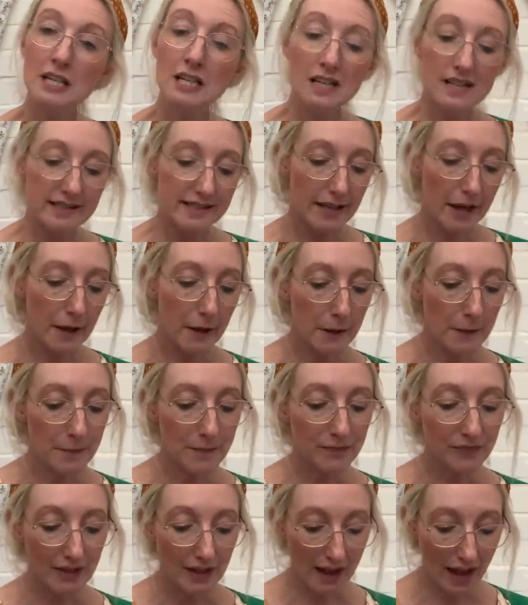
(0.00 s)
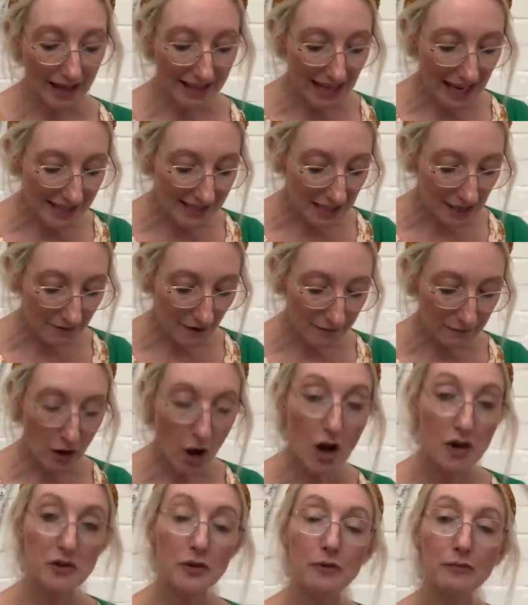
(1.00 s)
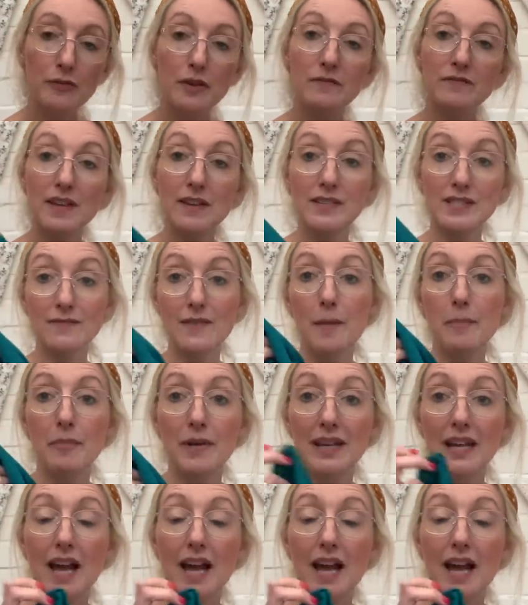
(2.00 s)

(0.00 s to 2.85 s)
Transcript: So I guess if I've got enough of this fabric,